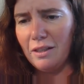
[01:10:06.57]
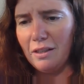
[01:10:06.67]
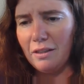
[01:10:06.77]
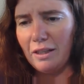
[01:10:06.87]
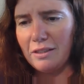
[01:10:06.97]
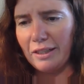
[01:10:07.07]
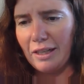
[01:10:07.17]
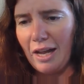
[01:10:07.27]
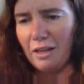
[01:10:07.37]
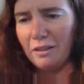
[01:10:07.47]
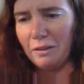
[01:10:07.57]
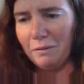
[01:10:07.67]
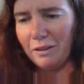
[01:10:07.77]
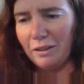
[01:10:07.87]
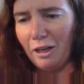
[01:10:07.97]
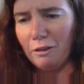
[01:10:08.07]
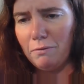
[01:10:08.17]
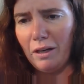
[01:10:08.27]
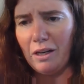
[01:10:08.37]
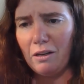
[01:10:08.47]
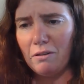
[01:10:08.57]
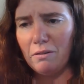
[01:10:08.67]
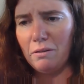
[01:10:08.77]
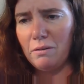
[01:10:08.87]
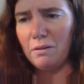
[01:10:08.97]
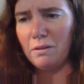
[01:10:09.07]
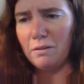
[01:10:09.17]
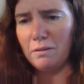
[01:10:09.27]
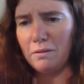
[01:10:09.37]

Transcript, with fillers: it's yeah. like a Hollywood. Oh wow. Yeah, it's like